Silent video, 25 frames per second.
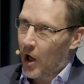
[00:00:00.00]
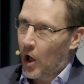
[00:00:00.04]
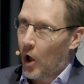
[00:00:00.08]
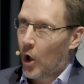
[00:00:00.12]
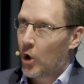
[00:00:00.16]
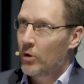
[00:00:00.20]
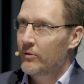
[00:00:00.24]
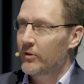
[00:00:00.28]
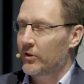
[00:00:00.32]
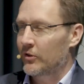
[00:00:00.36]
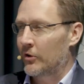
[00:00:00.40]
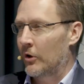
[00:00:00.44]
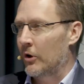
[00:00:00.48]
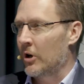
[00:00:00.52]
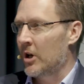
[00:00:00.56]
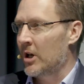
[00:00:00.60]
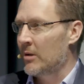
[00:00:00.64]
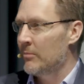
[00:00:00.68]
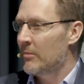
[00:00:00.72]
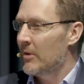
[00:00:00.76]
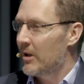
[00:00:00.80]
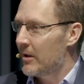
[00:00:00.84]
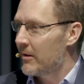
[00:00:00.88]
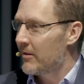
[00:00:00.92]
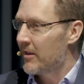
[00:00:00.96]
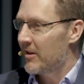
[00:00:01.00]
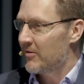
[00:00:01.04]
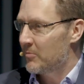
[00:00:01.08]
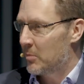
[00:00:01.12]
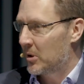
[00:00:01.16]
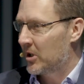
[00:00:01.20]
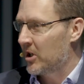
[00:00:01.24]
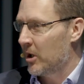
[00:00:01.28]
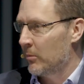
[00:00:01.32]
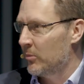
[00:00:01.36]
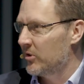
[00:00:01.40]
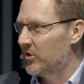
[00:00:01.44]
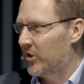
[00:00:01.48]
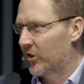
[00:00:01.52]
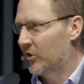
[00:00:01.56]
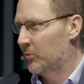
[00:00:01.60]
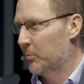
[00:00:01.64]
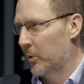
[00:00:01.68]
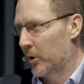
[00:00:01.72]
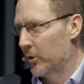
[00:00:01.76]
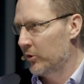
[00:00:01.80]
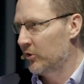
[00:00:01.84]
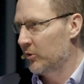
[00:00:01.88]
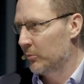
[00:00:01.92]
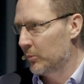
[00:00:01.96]
over time, they've become a
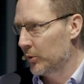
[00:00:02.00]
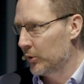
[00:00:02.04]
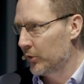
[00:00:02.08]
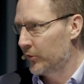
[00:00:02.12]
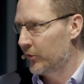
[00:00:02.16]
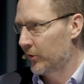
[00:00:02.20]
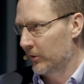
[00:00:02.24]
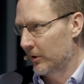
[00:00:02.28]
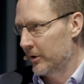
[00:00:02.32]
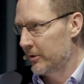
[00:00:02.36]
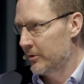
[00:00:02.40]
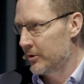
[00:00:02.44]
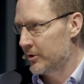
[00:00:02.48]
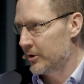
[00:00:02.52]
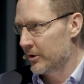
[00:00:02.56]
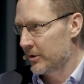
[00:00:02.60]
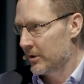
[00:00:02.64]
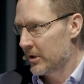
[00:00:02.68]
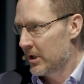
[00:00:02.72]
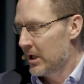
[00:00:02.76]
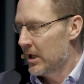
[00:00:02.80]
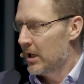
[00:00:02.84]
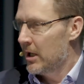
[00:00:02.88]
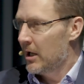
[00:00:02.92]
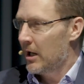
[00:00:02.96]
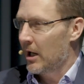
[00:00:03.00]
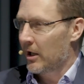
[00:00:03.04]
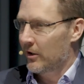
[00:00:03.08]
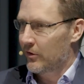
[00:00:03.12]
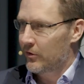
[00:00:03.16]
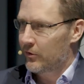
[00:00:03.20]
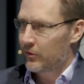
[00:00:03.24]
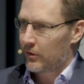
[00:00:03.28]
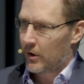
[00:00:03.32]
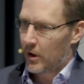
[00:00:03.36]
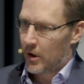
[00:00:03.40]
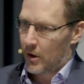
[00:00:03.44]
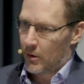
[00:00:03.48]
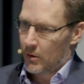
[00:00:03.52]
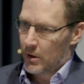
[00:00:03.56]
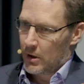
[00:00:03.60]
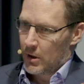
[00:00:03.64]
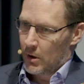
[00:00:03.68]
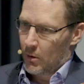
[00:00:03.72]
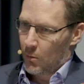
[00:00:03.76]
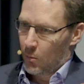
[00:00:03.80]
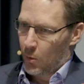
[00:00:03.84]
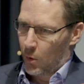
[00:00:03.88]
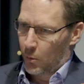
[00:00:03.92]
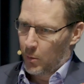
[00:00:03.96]
disposable solution. And so
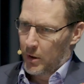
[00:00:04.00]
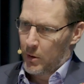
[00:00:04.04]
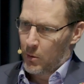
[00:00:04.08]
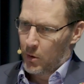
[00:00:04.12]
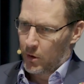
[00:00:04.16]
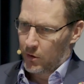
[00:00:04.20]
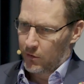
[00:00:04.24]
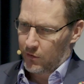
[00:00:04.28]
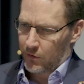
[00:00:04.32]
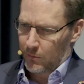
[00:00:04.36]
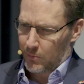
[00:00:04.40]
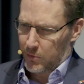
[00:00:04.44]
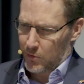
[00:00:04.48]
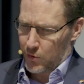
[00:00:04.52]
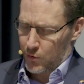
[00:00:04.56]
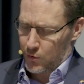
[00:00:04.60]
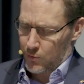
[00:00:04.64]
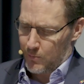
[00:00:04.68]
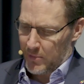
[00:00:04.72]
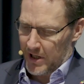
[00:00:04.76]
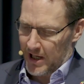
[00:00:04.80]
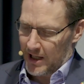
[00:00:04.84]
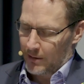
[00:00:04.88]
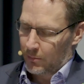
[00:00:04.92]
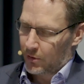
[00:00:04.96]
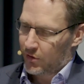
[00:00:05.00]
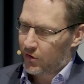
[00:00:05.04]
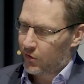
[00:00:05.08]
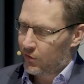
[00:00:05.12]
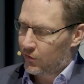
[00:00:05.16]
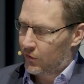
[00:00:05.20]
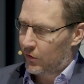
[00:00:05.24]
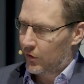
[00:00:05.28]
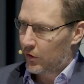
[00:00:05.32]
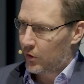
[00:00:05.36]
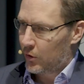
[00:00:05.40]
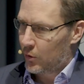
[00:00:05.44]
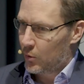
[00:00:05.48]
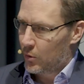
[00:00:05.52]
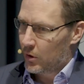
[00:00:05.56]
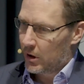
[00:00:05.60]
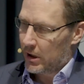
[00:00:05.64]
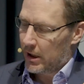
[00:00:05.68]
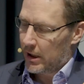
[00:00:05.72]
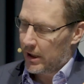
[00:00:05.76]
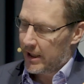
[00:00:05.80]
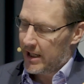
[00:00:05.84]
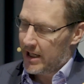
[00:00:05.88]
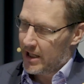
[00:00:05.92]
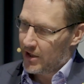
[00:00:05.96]
what we want to be able to do
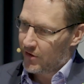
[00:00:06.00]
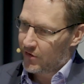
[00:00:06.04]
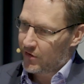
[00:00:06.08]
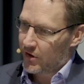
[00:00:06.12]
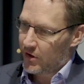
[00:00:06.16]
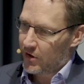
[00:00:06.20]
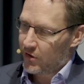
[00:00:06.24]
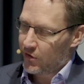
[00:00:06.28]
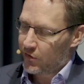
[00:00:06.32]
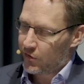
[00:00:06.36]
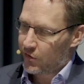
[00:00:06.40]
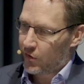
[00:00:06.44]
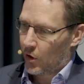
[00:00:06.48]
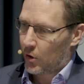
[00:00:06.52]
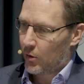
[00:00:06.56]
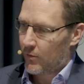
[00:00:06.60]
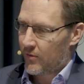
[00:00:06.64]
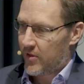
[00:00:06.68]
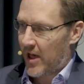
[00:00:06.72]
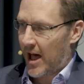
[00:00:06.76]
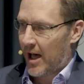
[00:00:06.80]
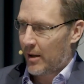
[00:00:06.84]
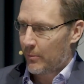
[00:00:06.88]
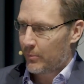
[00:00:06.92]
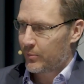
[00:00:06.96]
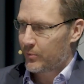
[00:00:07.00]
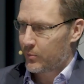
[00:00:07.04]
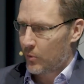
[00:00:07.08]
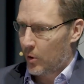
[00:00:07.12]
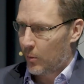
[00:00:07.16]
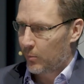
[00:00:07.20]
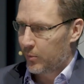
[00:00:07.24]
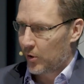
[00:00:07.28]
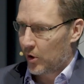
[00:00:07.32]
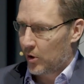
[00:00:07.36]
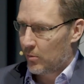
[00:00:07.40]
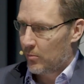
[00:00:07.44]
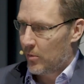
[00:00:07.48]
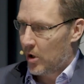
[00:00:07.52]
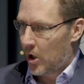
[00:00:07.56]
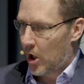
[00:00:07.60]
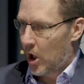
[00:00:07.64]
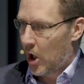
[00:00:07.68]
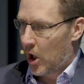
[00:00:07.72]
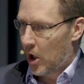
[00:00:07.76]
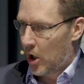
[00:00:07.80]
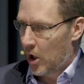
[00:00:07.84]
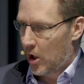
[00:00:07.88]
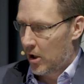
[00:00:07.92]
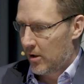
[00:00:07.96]
is solve that problem
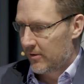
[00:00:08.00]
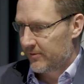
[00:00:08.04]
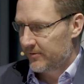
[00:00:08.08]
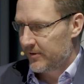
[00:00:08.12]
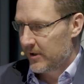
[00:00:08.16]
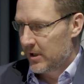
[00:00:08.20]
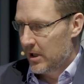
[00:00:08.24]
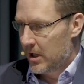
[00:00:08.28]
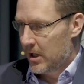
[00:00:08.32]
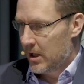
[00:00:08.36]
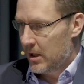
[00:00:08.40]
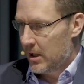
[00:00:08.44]
of